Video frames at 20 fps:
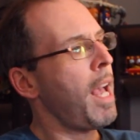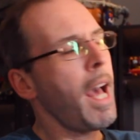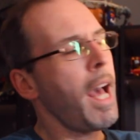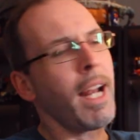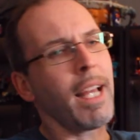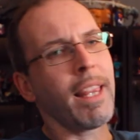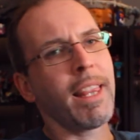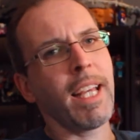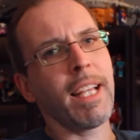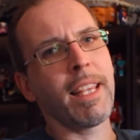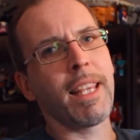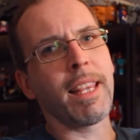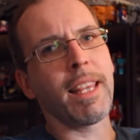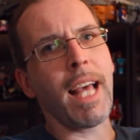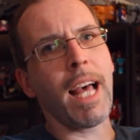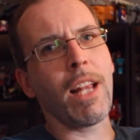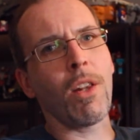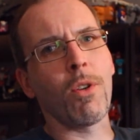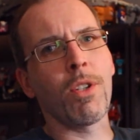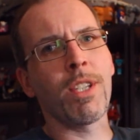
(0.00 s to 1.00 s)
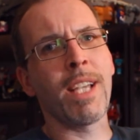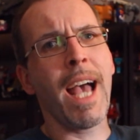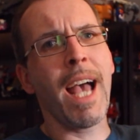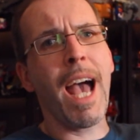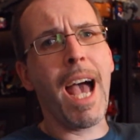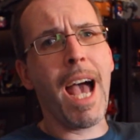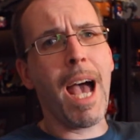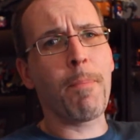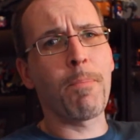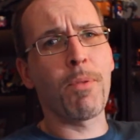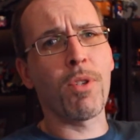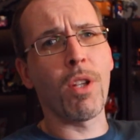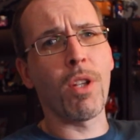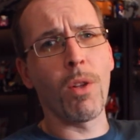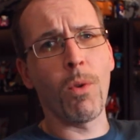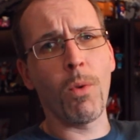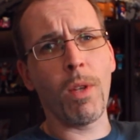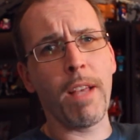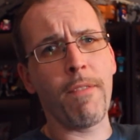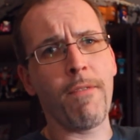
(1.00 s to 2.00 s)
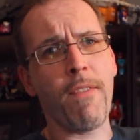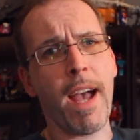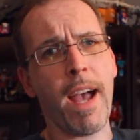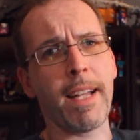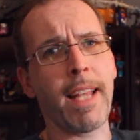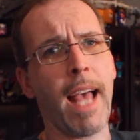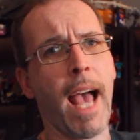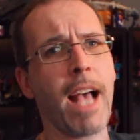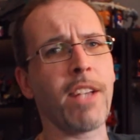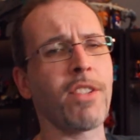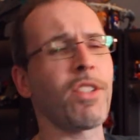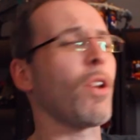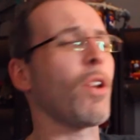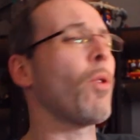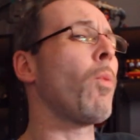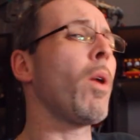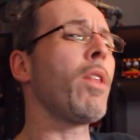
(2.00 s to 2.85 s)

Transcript: And I think that that looks absolutely fantastic.